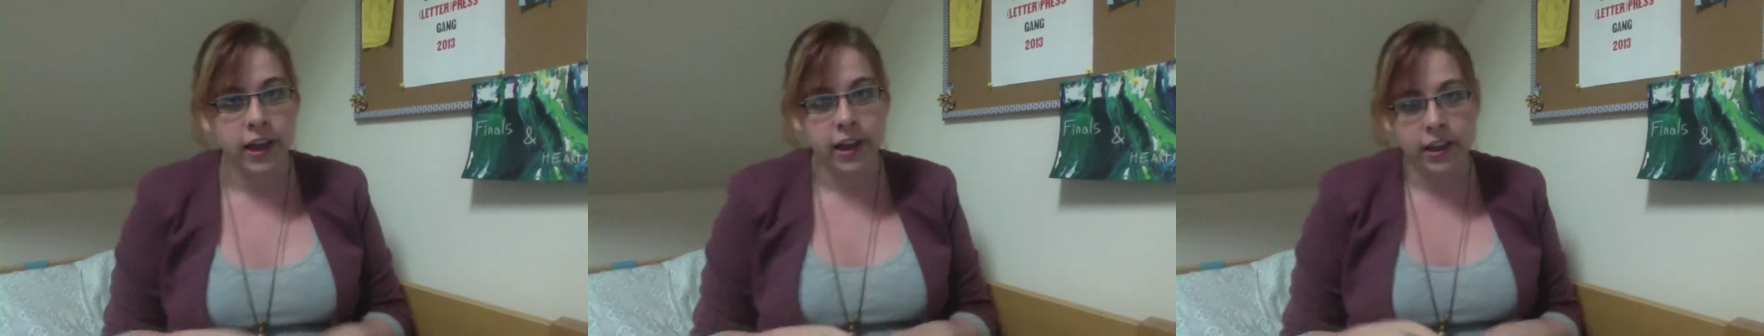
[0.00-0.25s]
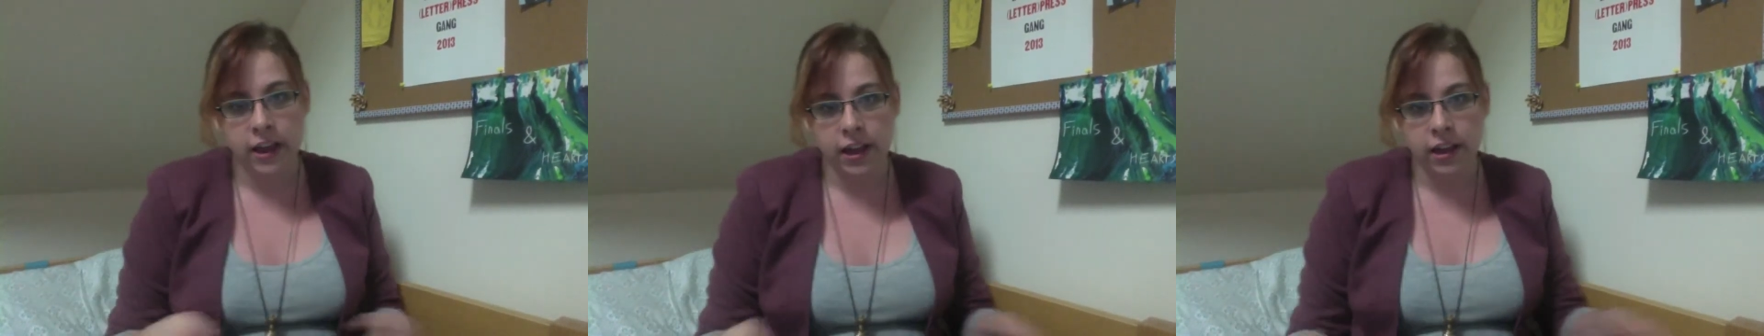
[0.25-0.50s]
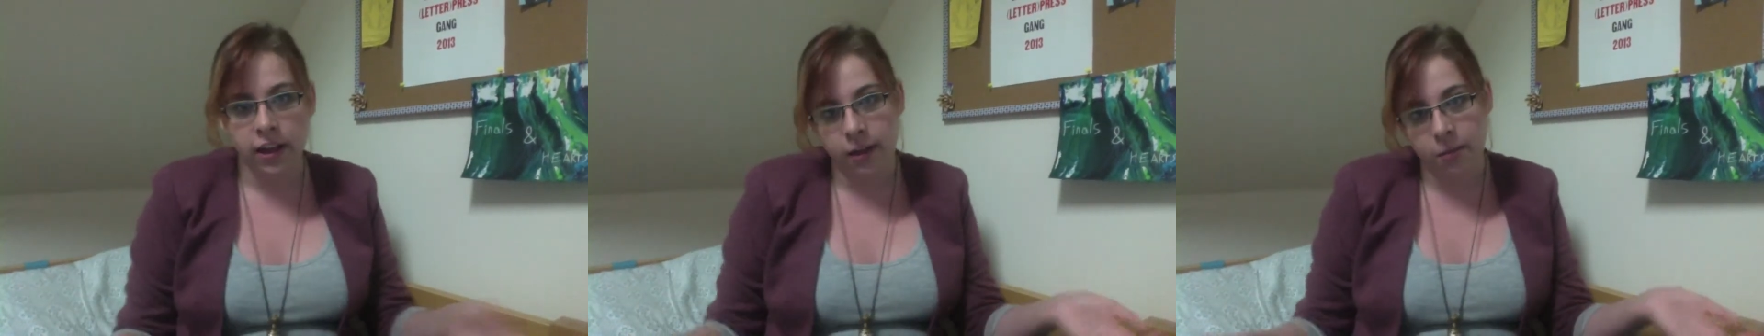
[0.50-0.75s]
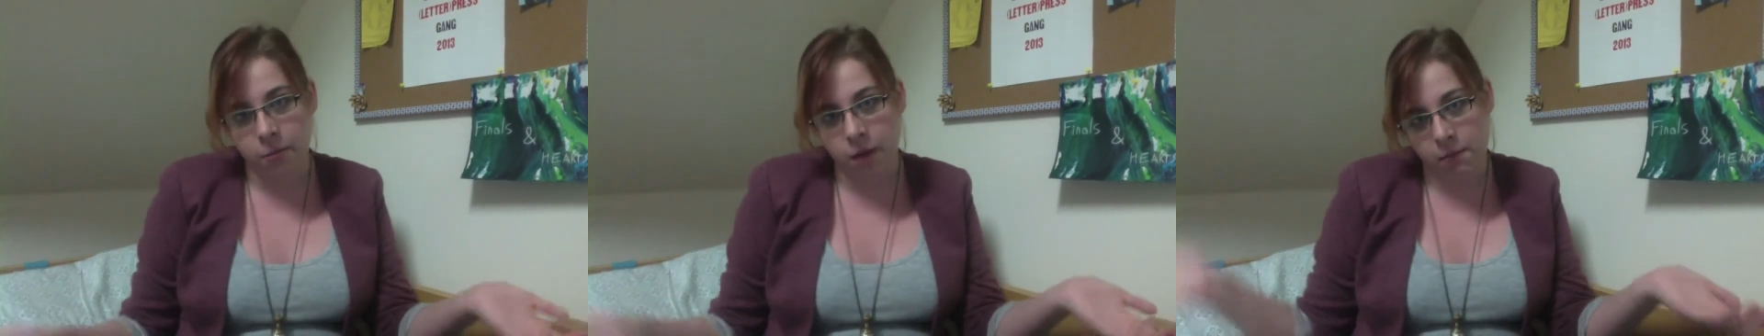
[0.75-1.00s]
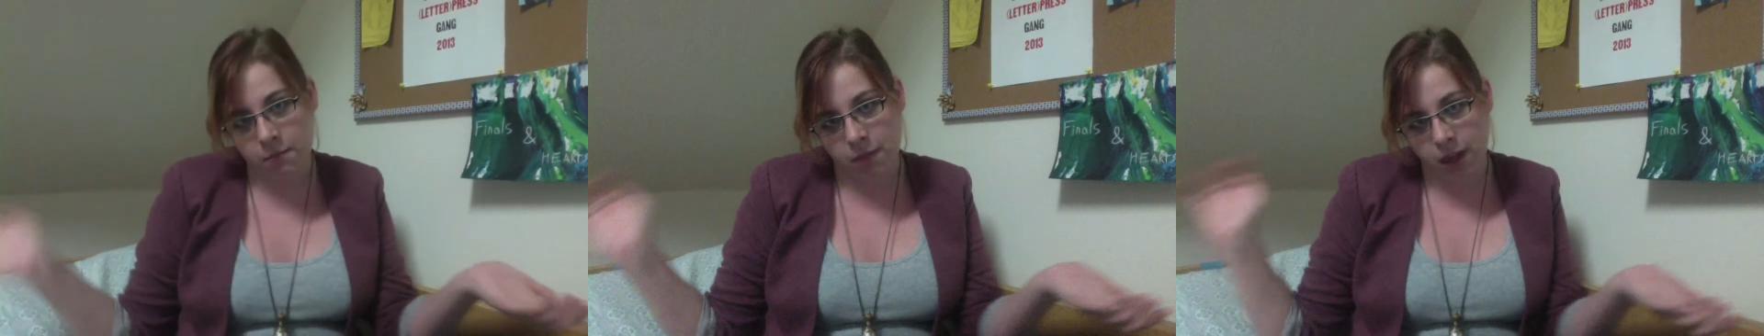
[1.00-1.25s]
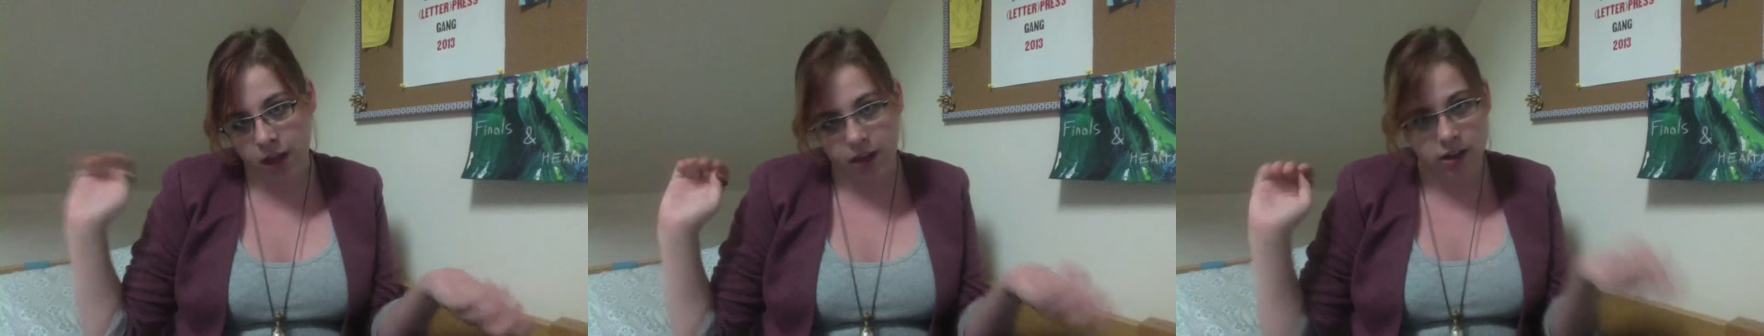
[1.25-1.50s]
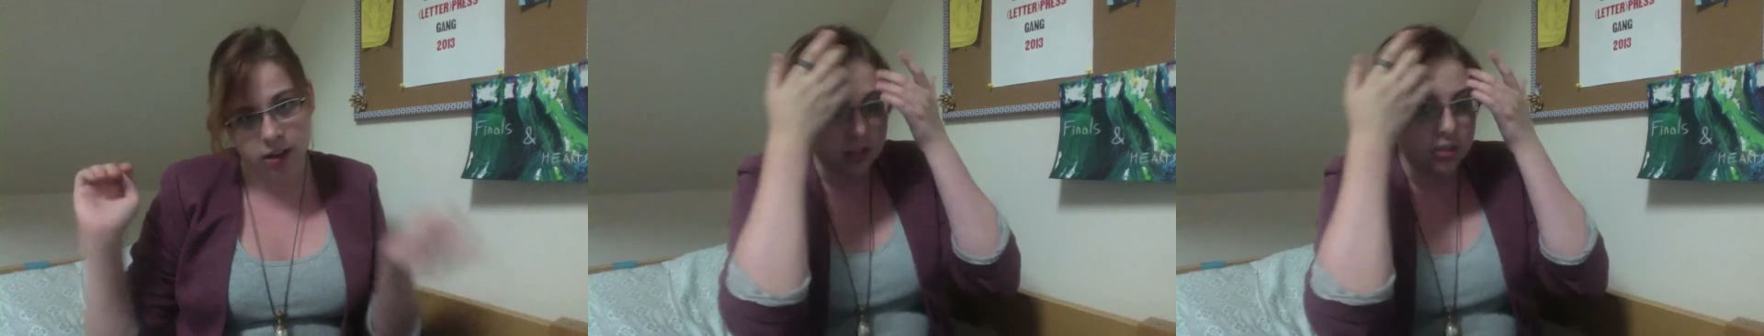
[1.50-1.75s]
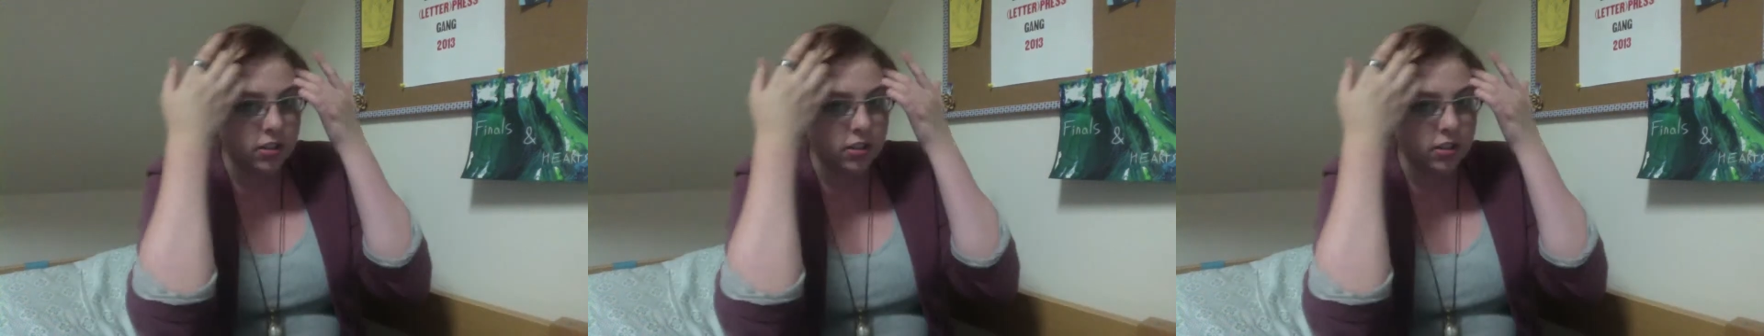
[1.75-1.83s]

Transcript: aka my bed.